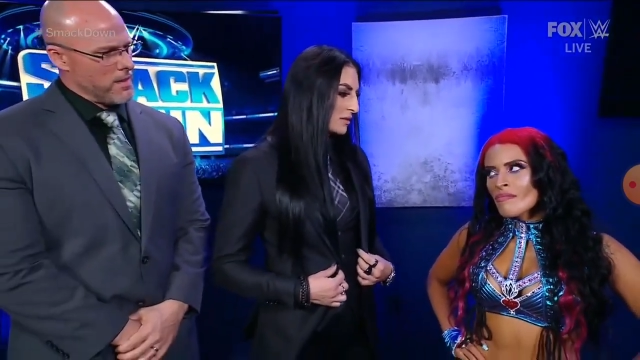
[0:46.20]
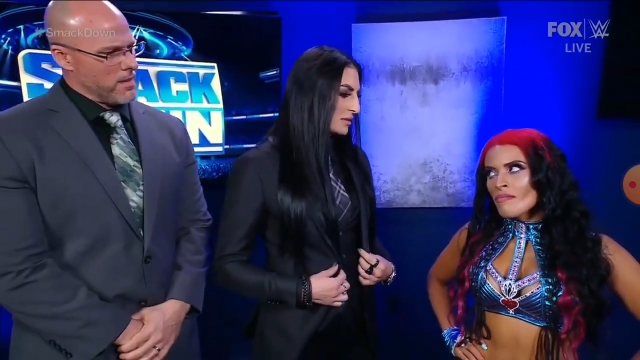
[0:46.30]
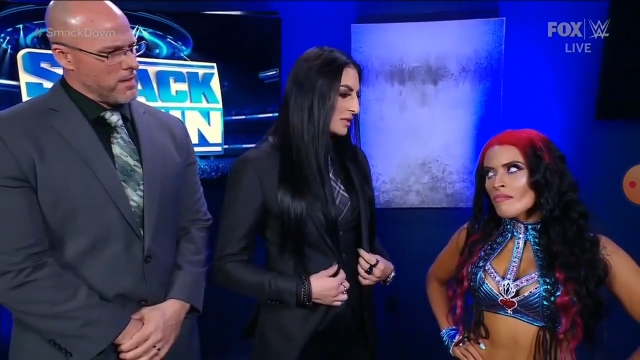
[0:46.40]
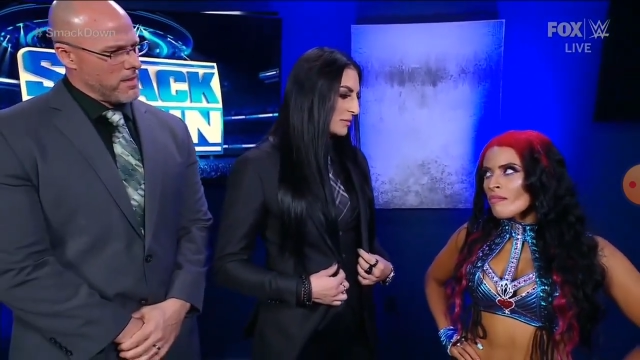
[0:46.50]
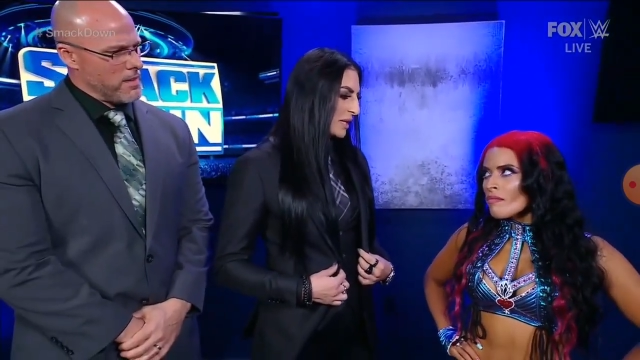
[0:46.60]

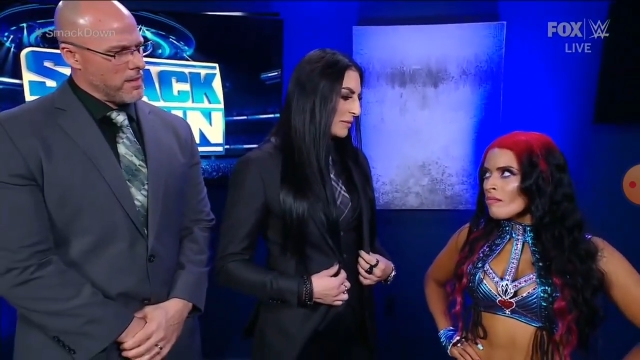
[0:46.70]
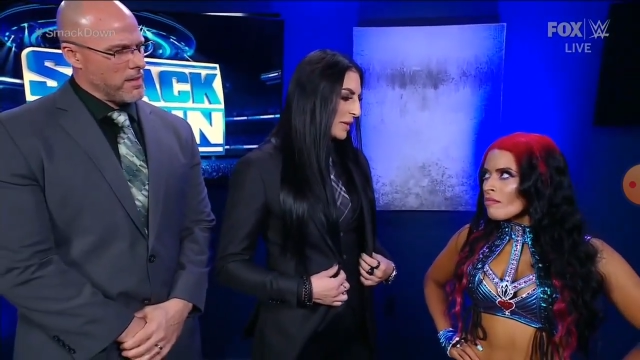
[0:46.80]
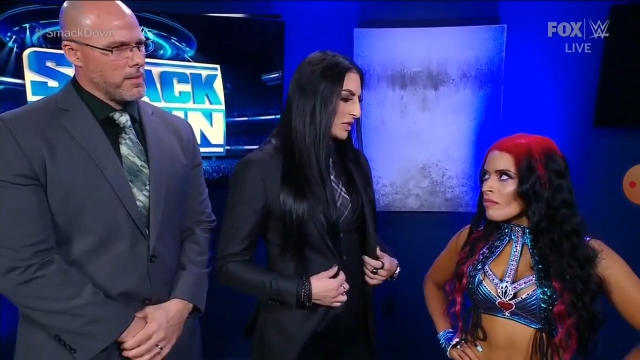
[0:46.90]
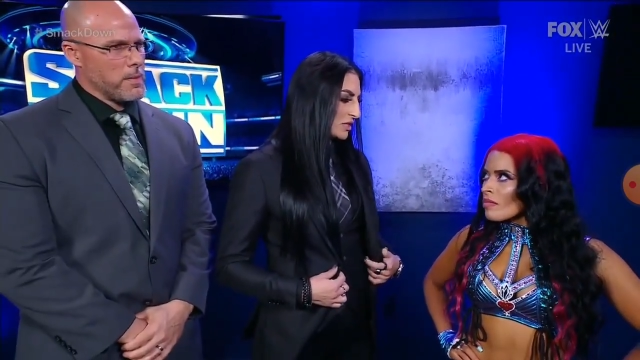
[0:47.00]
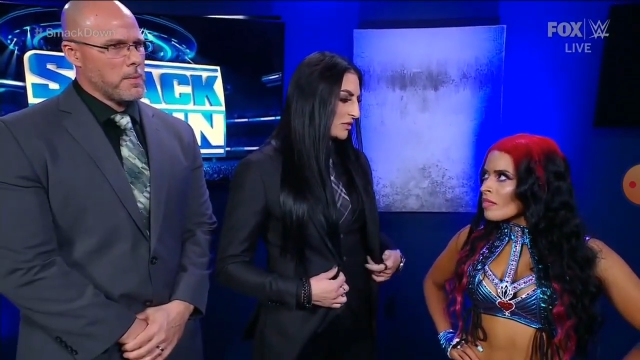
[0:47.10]
Speaker 1: doesn't make
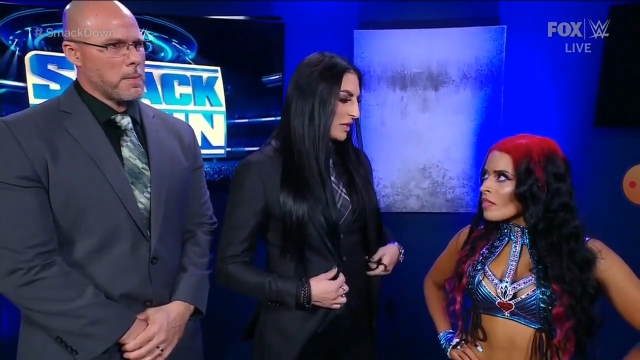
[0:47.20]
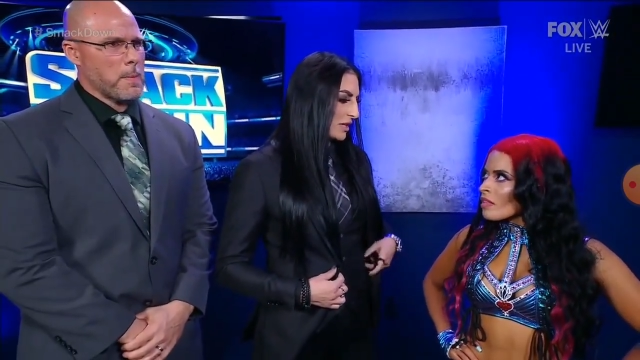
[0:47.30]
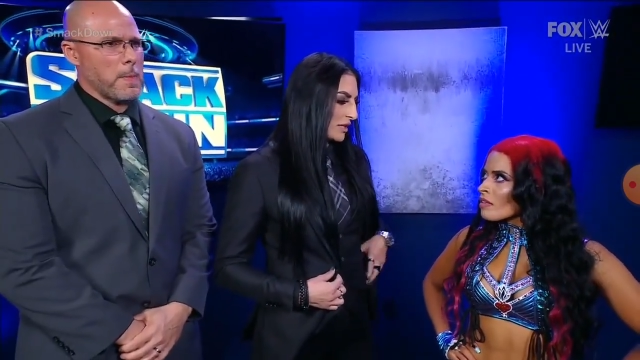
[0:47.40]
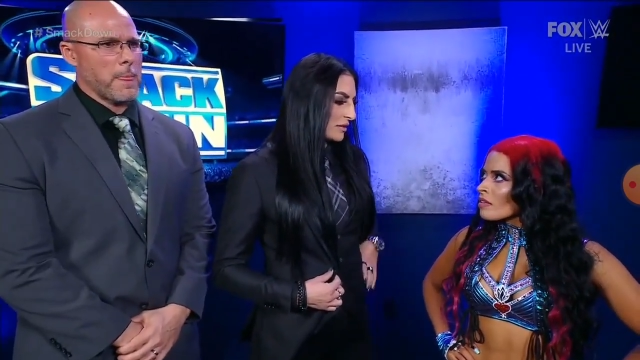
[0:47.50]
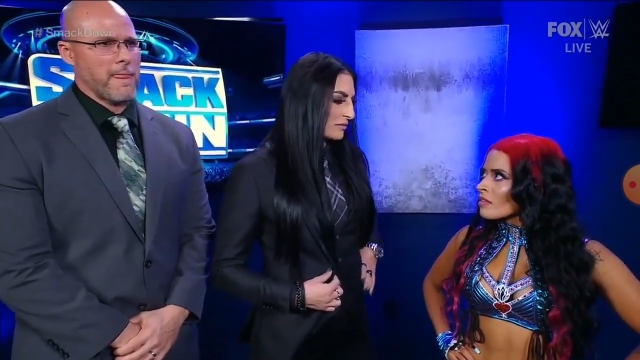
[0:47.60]
matches around
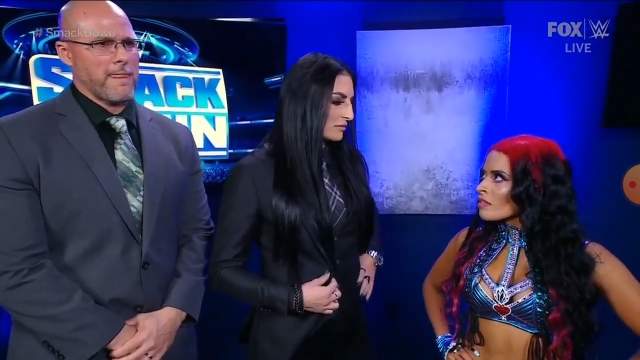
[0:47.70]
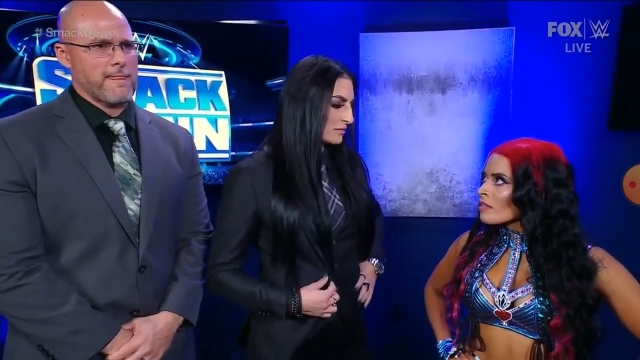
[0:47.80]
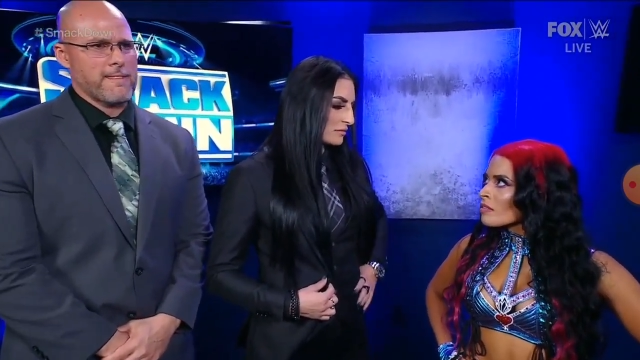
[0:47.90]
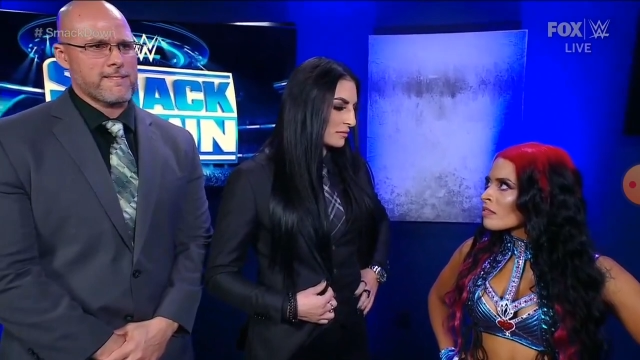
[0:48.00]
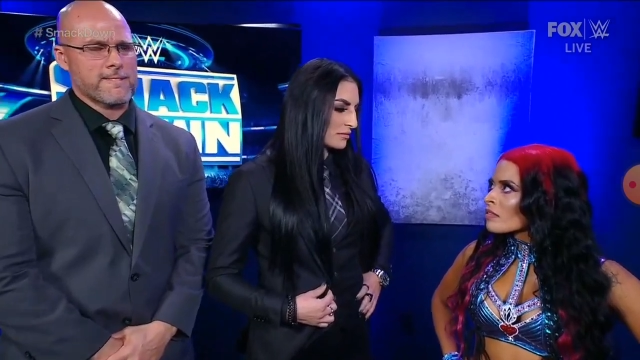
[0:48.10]
here.
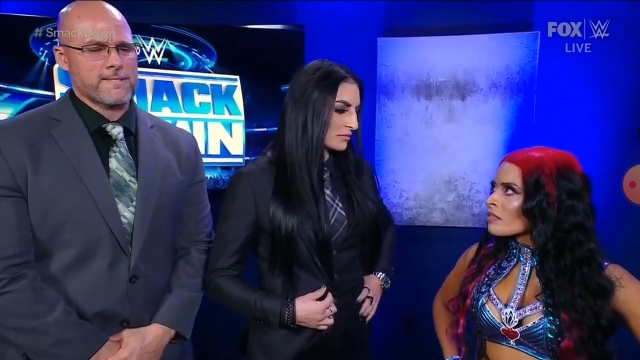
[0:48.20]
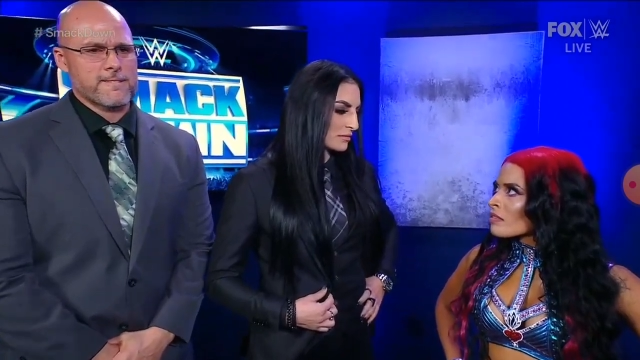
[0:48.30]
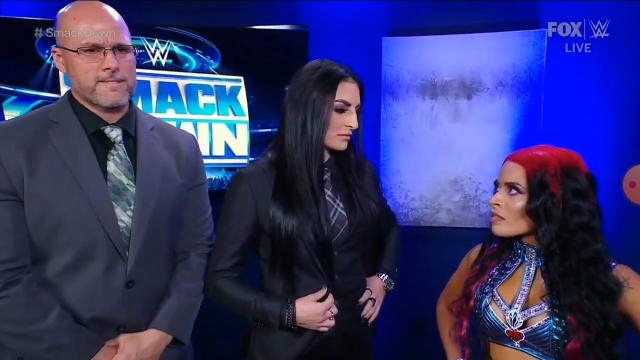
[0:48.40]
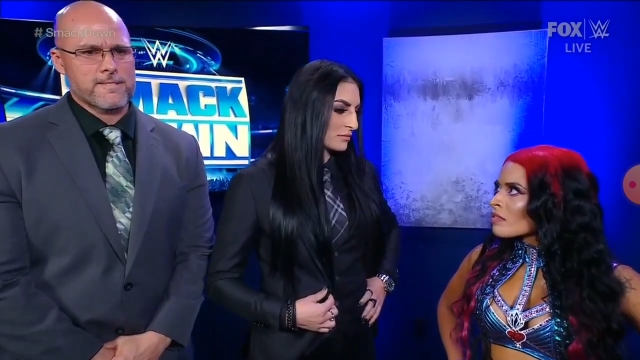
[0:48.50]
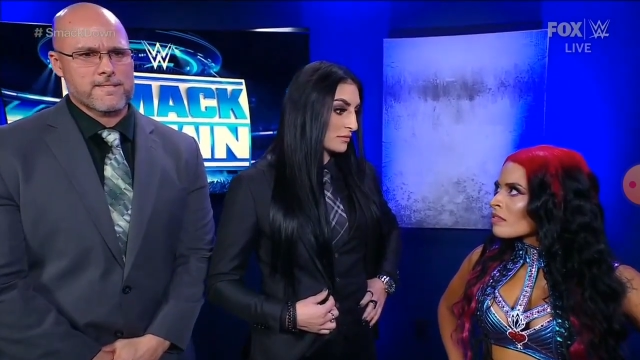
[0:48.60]

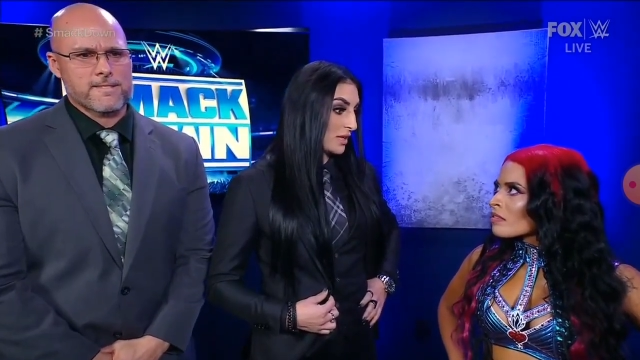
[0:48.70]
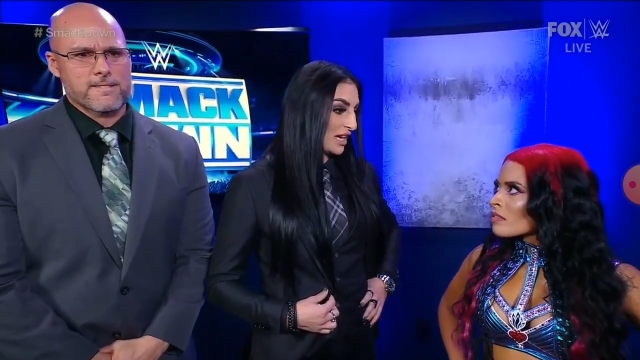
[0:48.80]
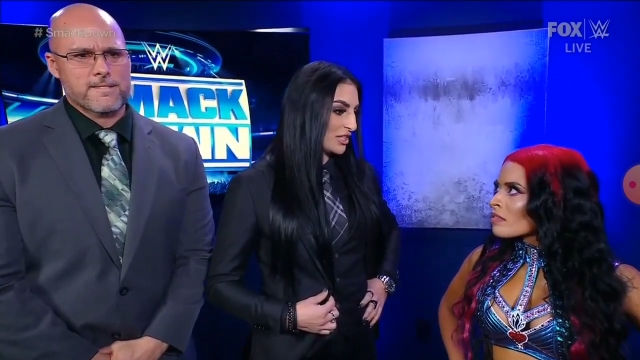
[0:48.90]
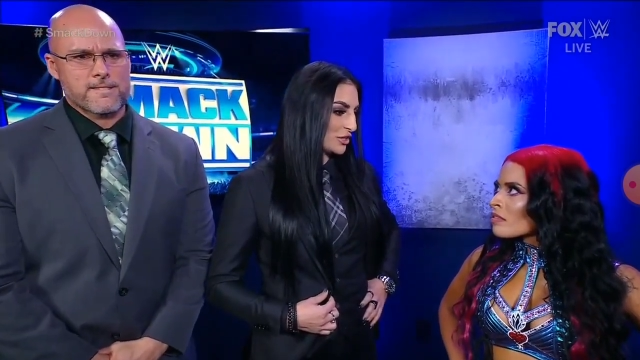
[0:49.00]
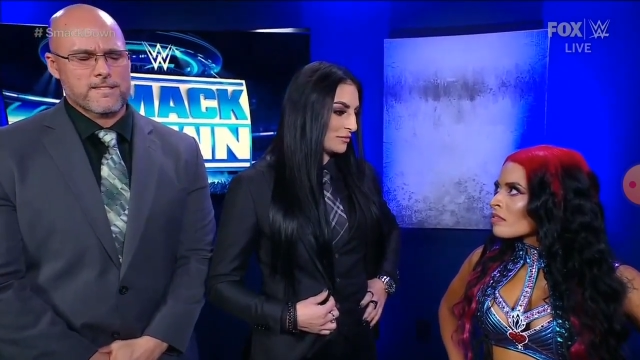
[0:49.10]

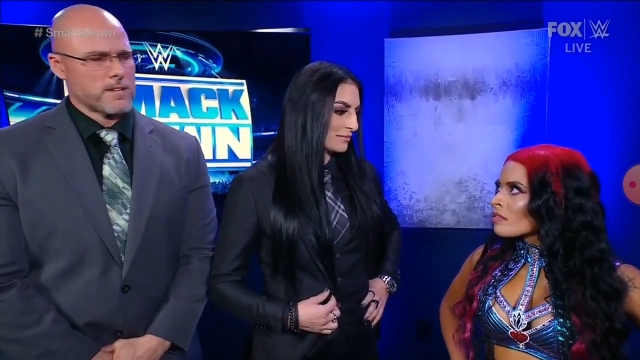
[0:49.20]
I do.